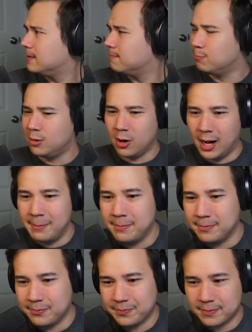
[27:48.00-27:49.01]
Bro,
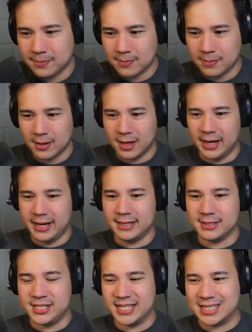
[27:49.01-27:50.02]
I got a
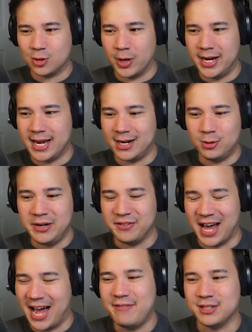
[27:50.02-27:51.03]
6th grade. I don't even
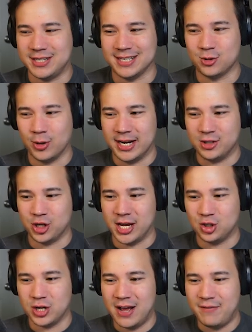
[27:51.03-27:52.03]
have a 6th grade
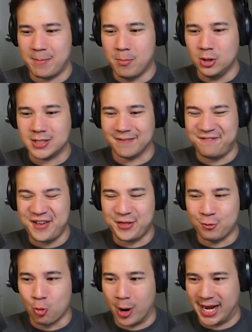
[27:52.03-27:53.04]
education. I have at most a 5th
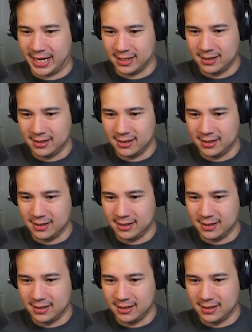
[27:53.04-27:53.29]
grade.